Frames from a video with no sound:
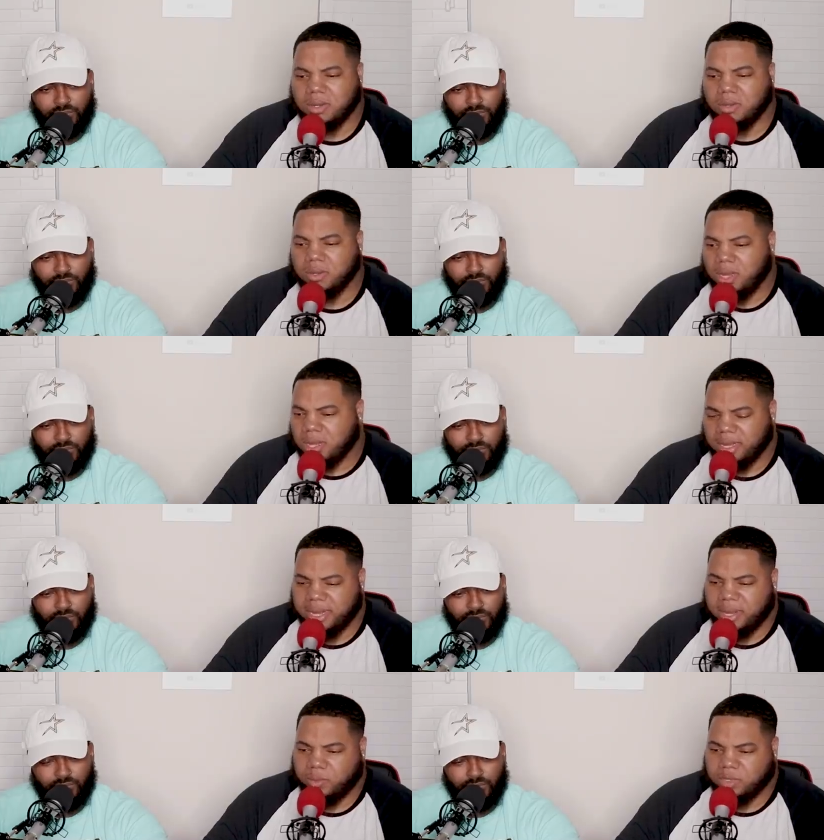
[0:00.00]
Speaker 1: know,
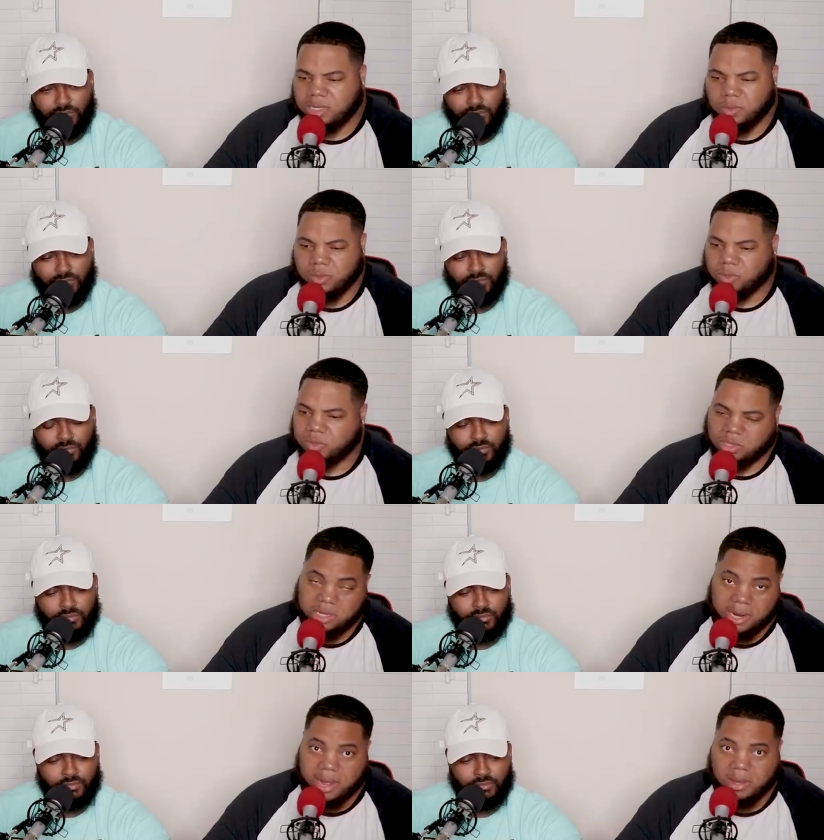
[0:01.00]
again, which other ones we should
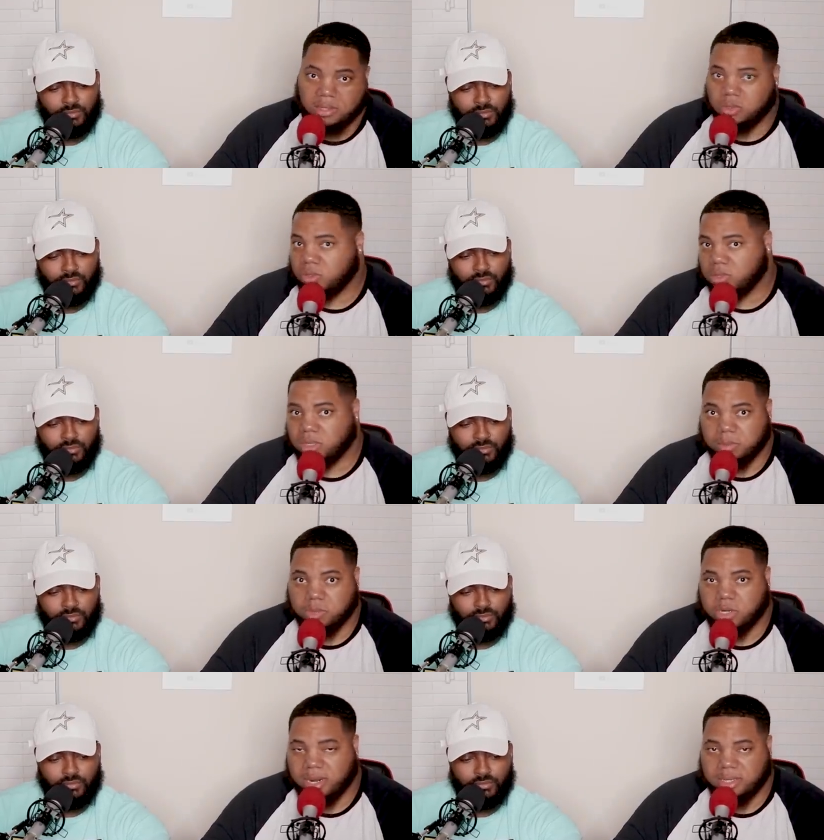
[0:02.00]
check out due to some
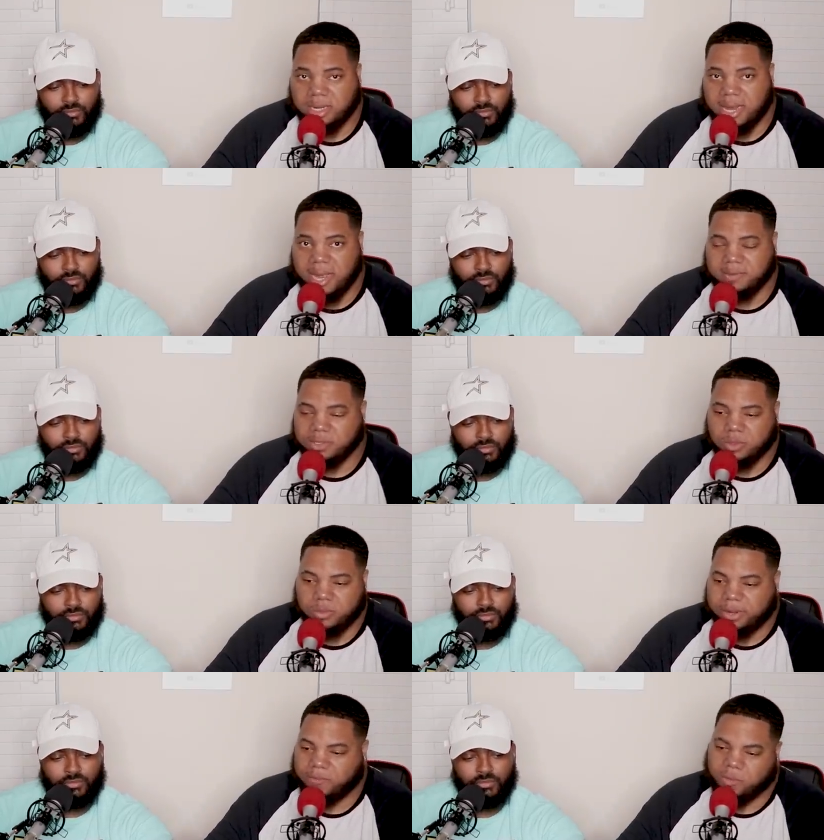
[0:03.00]
Try Not to Laughs too or
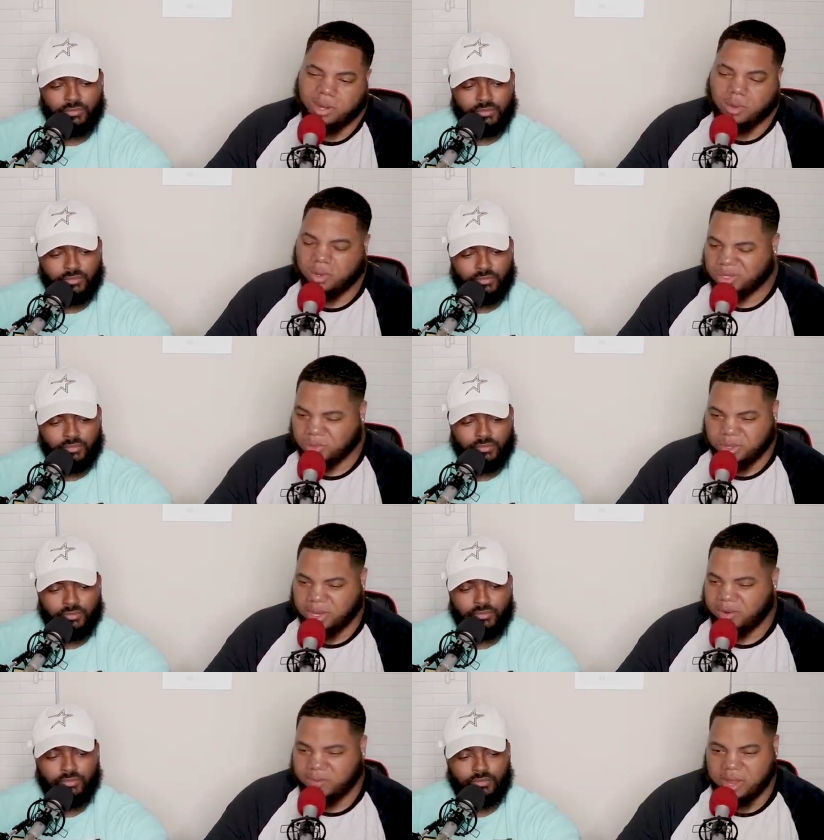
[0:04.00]
whatever. We know Itsreal
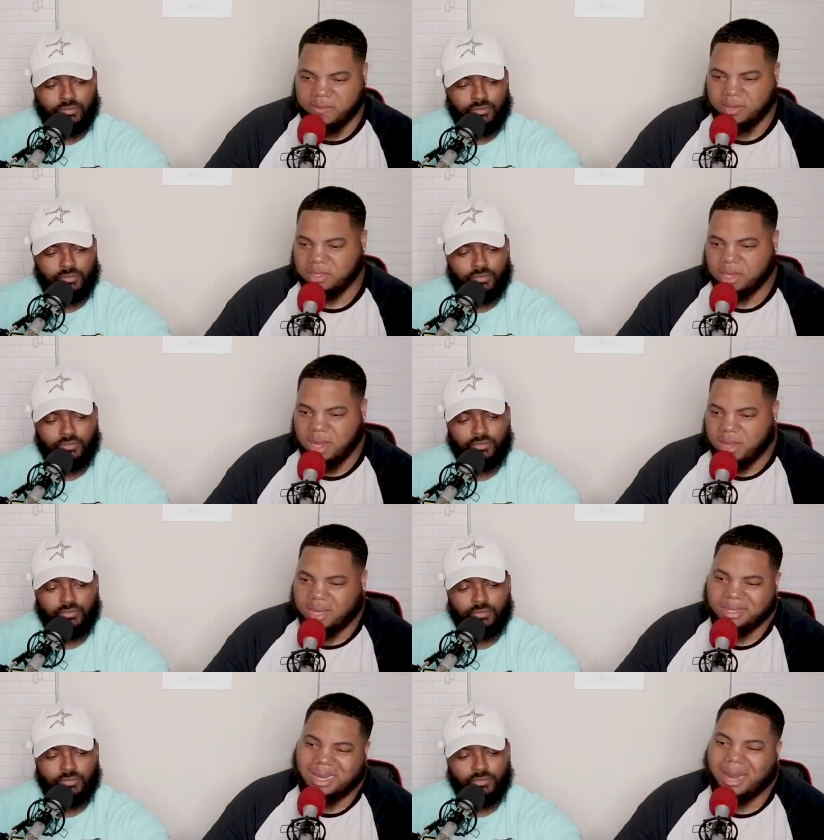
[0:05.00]
eighty-five is
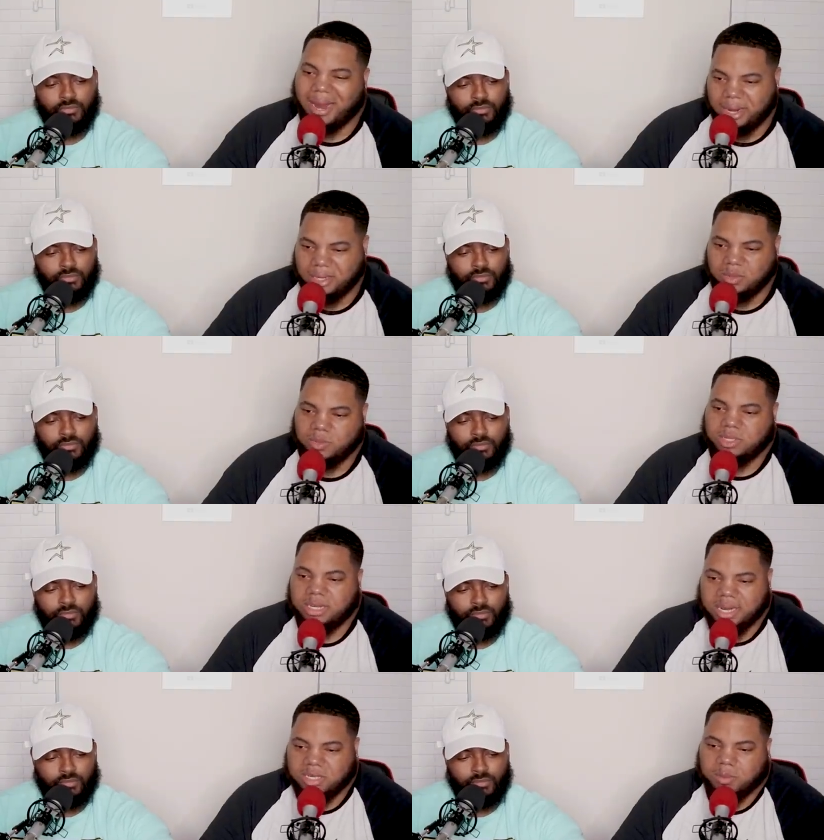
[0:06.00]
it's hilarious. We
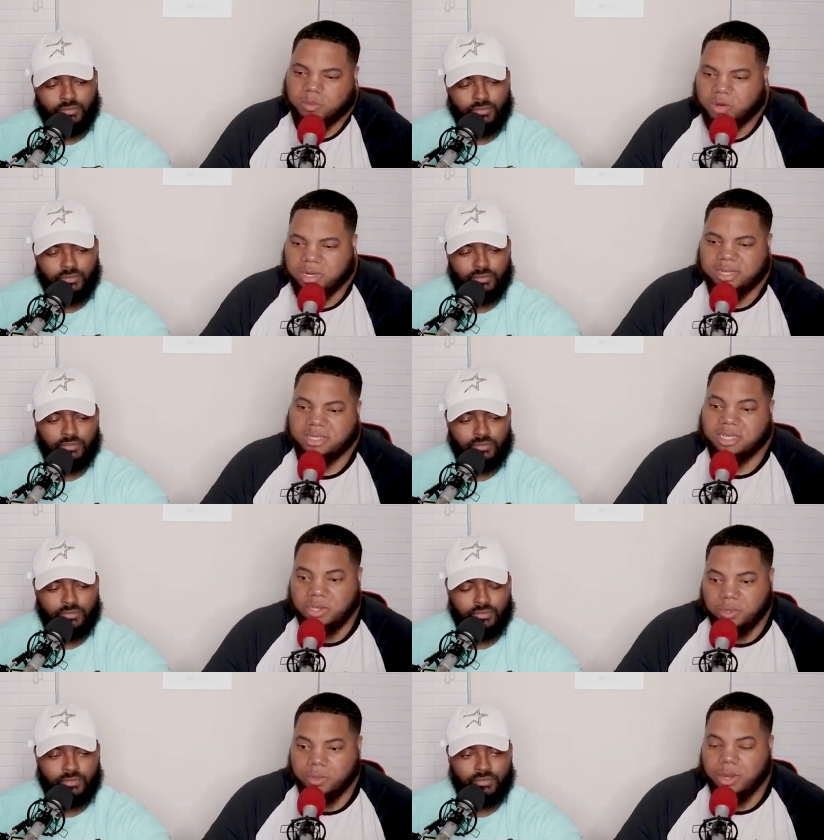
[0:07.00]
still got some more to
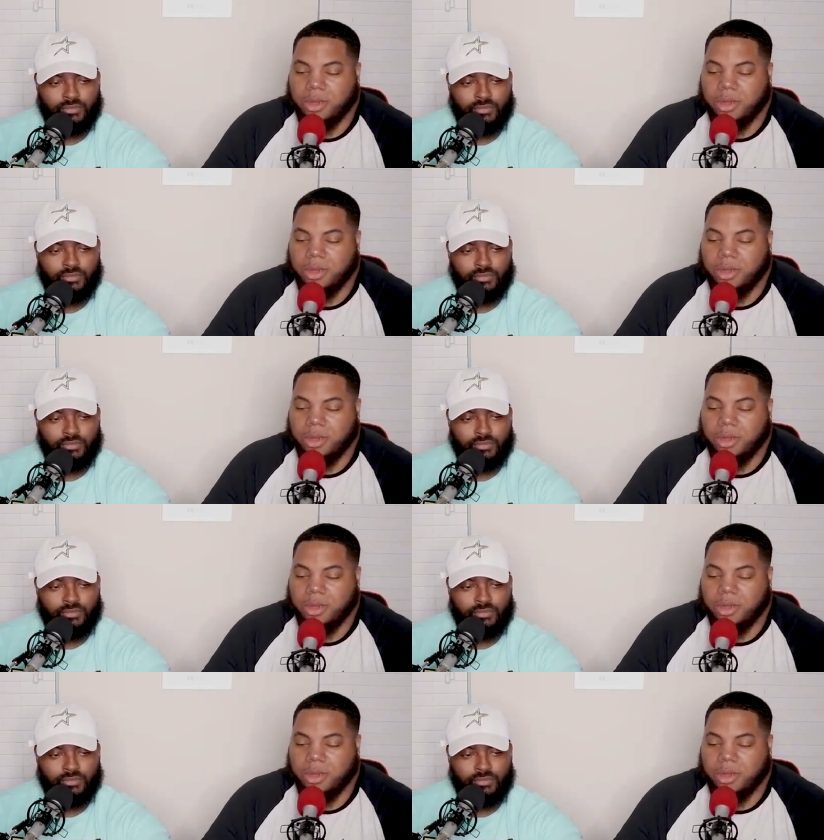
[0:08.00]
continue